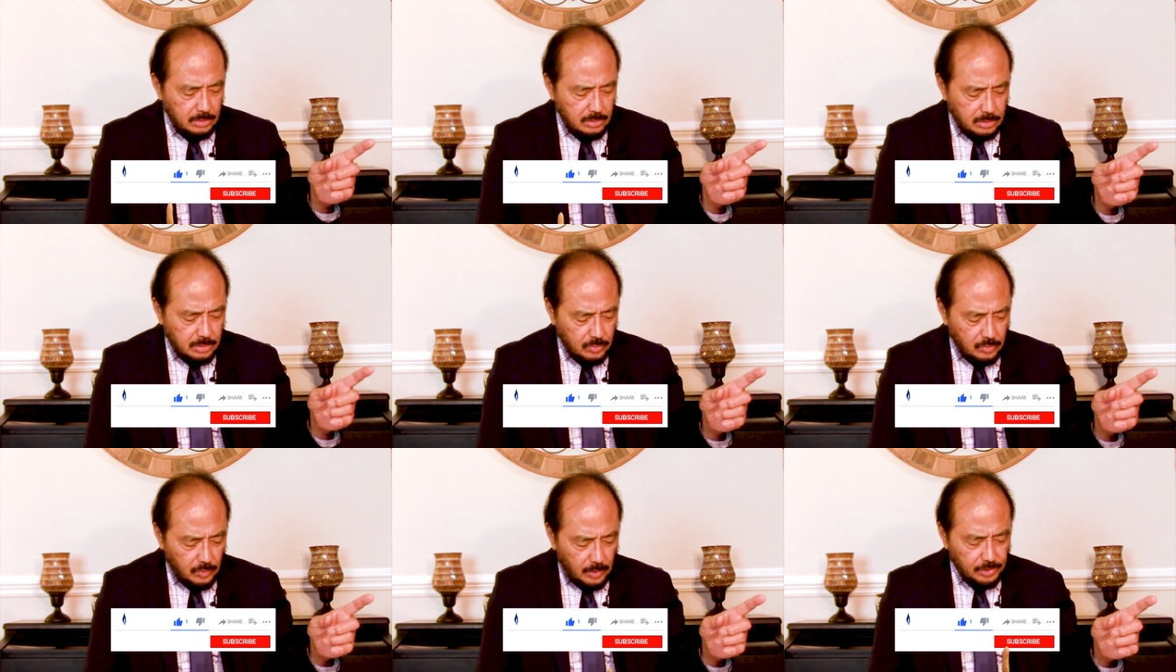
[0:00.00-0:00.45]

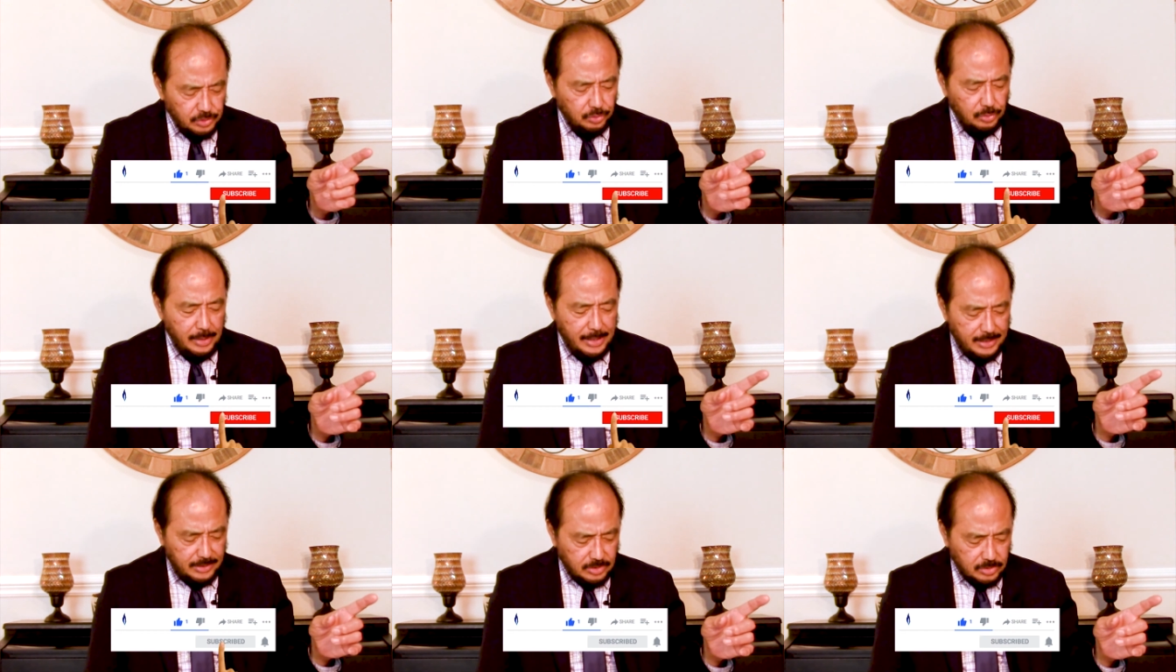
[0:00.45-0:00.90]
What's your
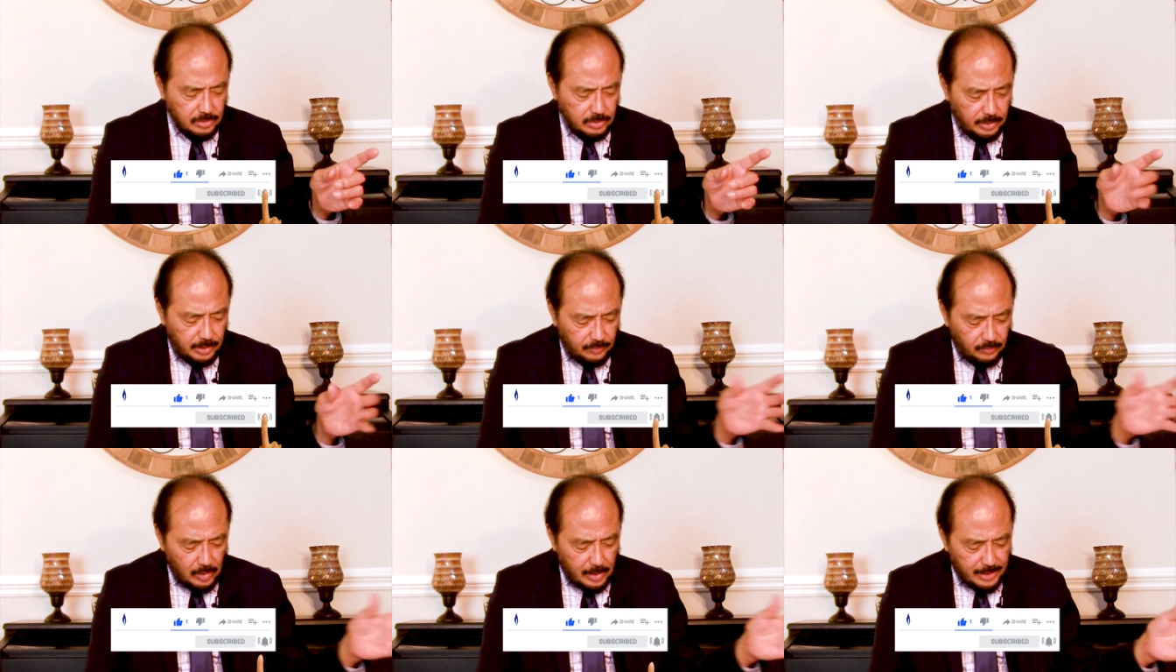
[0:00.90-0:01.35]
answer? You
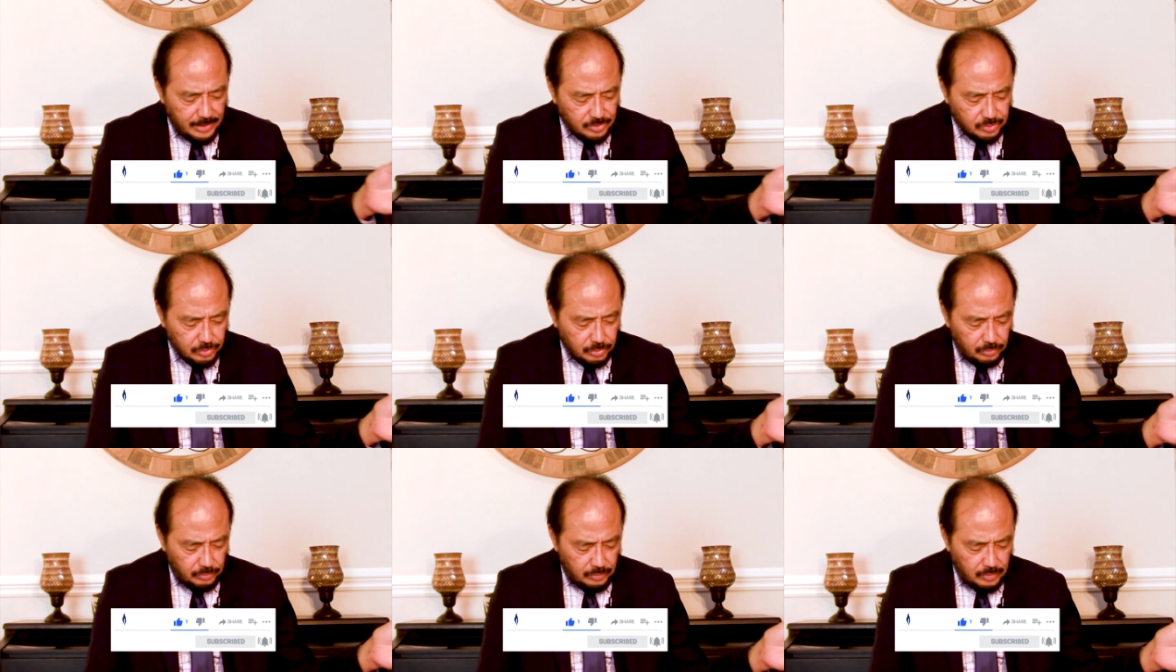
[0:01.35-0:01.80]
have an
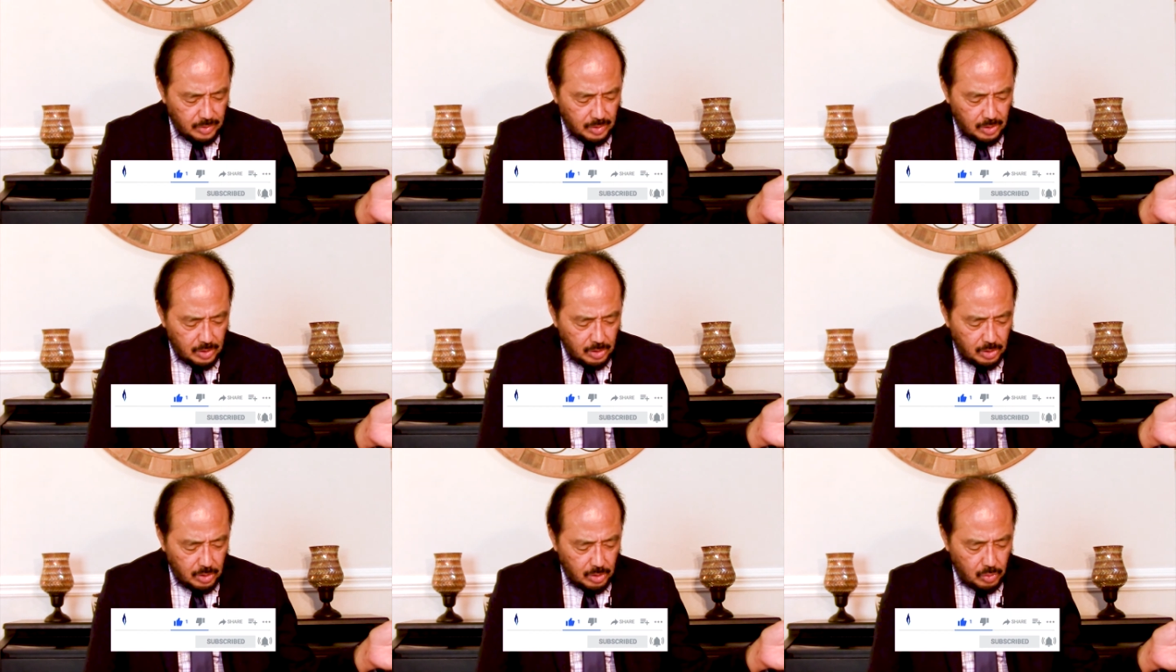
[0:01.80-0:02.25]
answer?
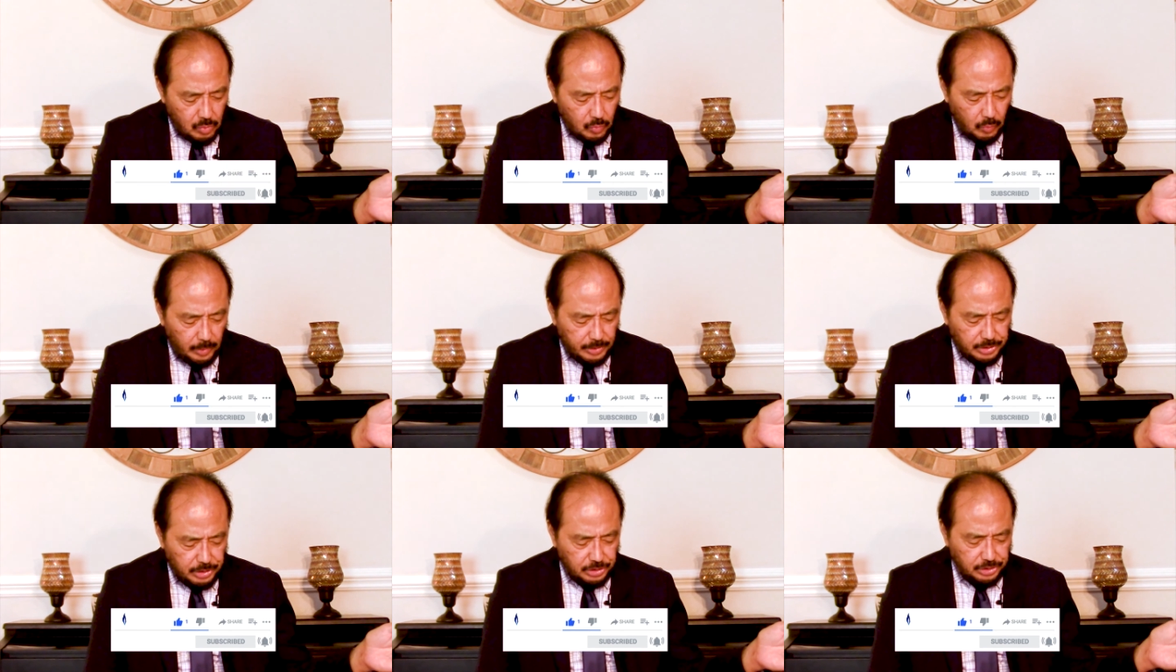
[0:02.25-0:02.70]

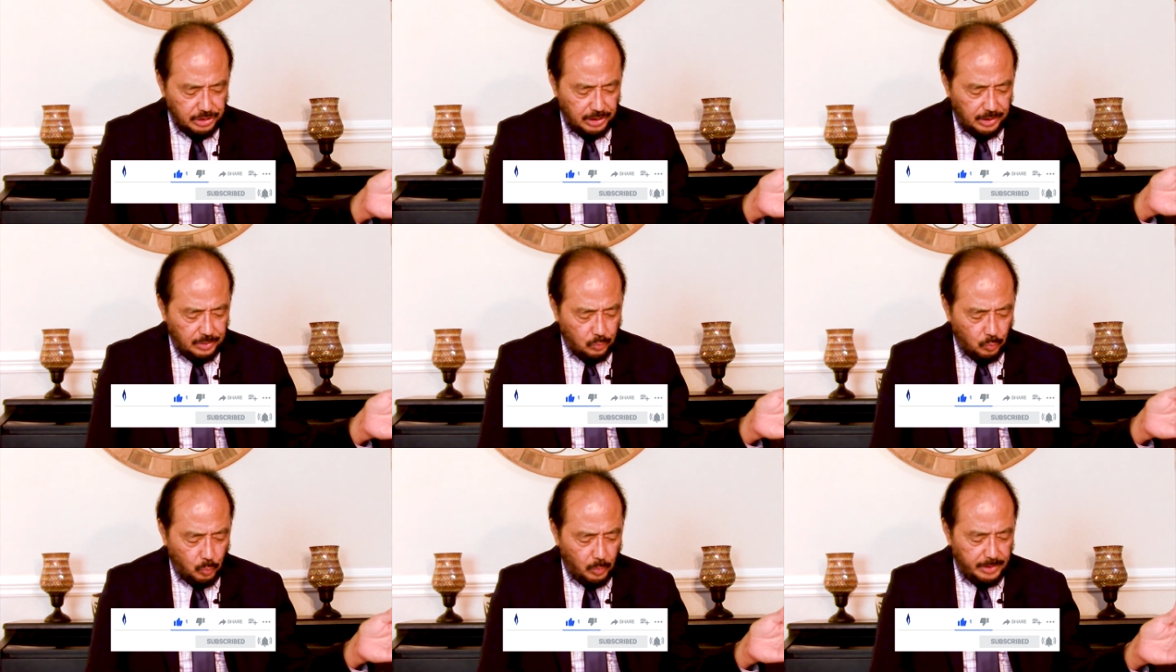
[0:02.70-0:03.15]
Which is
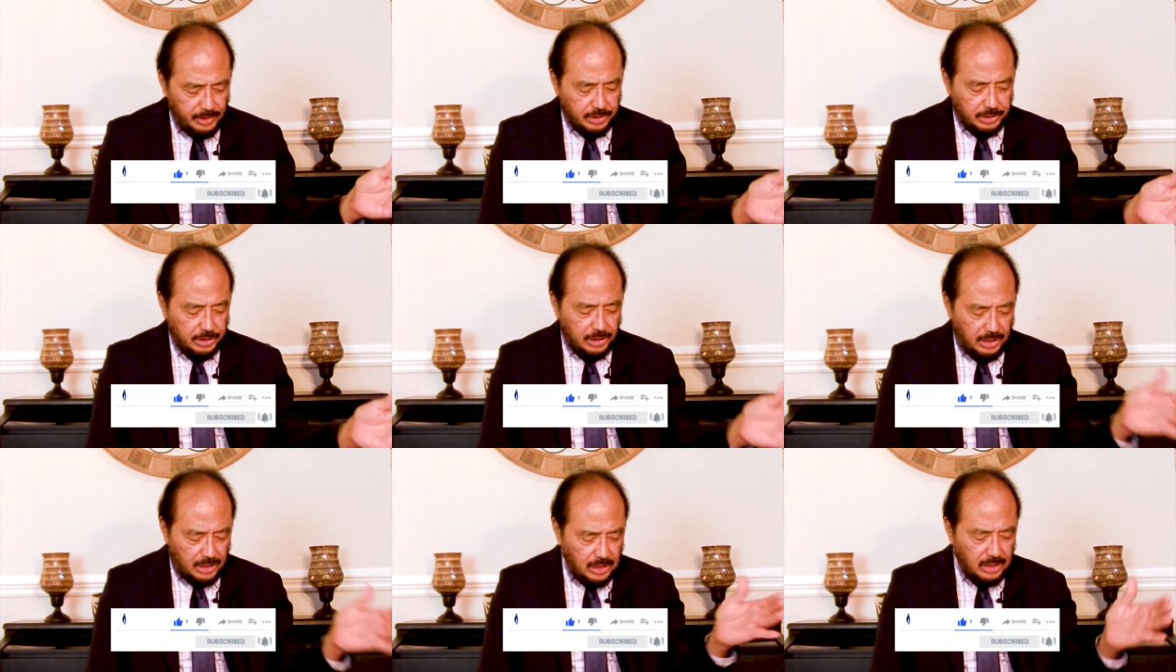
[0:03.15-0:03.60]
it?
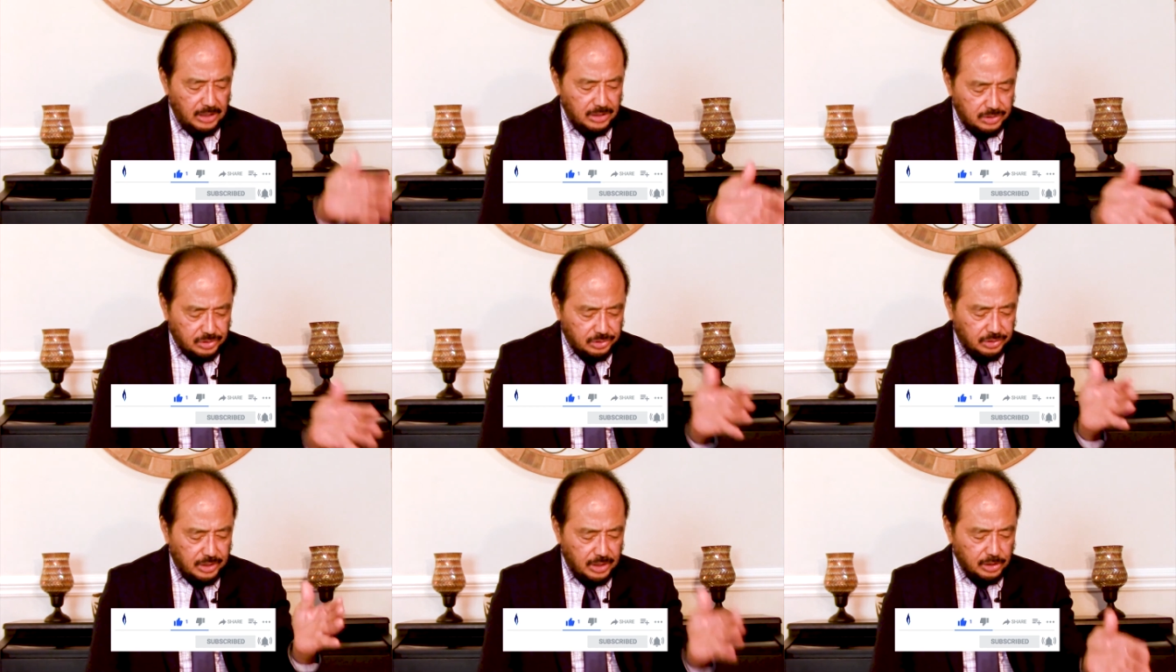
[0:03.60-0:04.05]
Which is
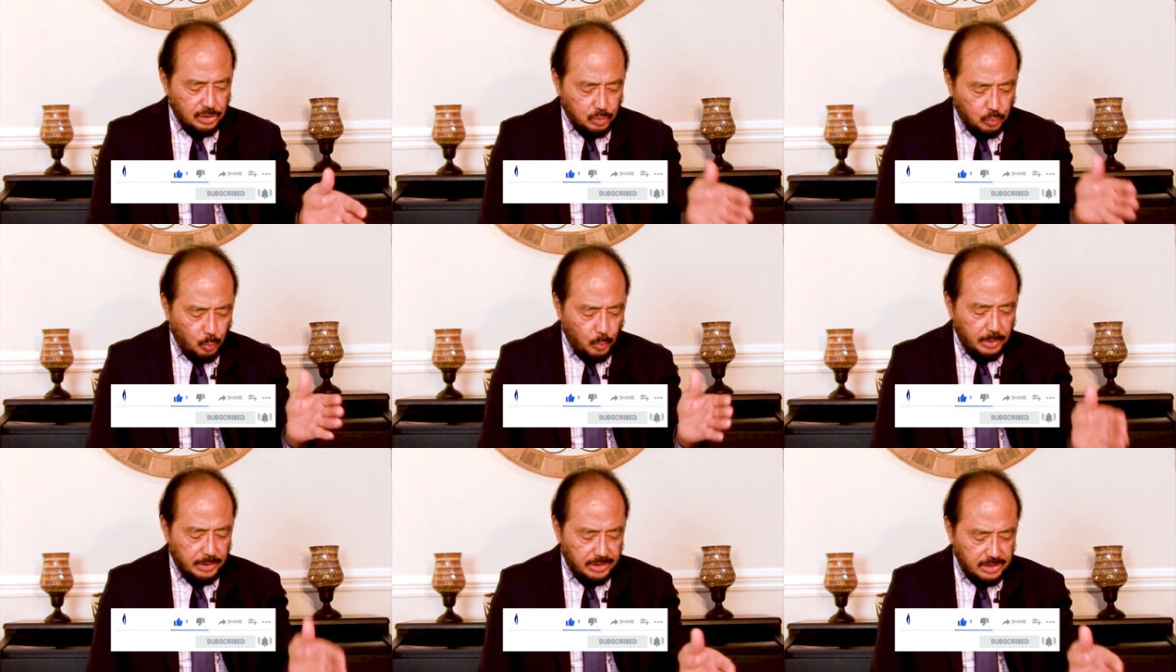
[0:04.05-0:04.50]
this
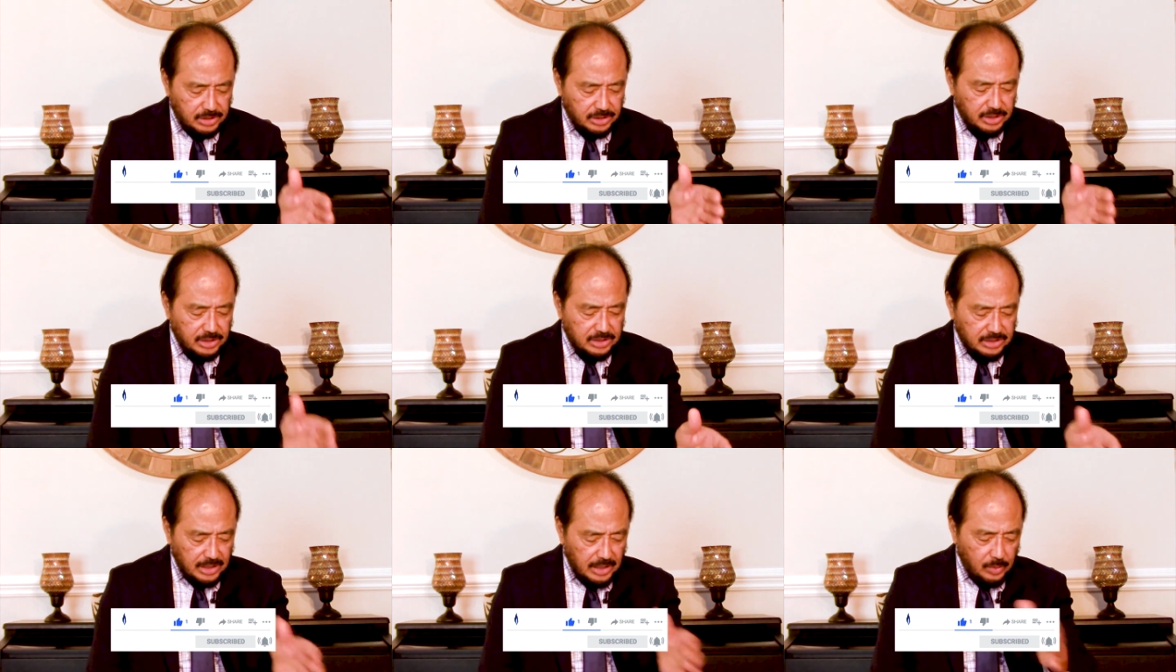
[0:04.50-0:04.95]

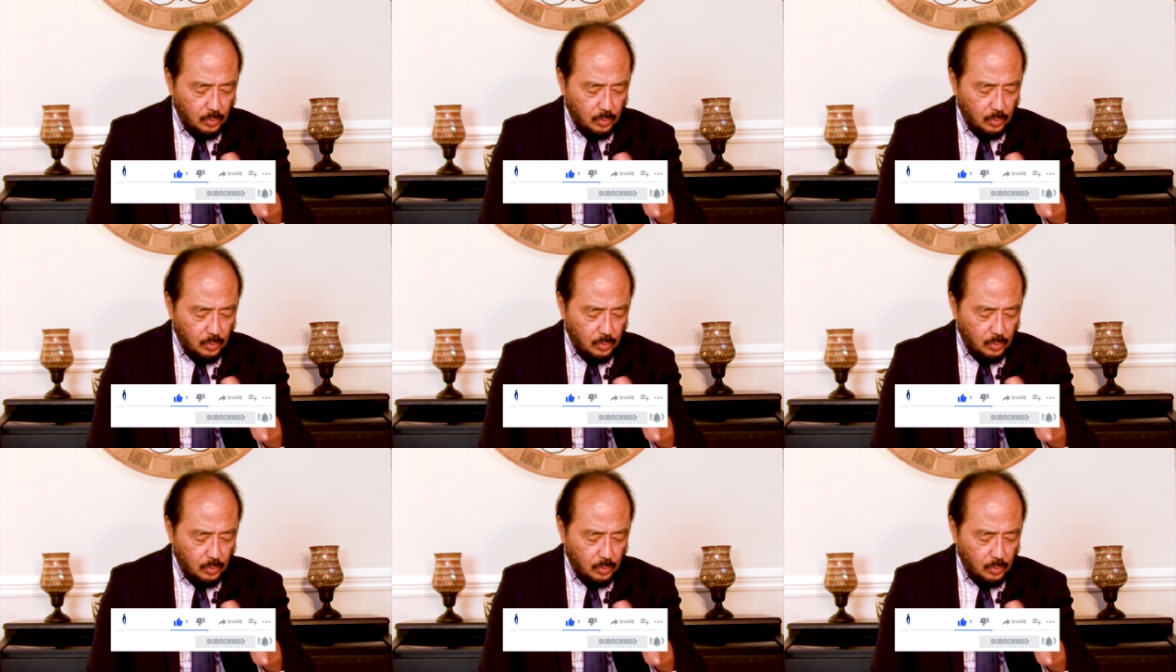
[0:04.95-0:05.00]
witnesses?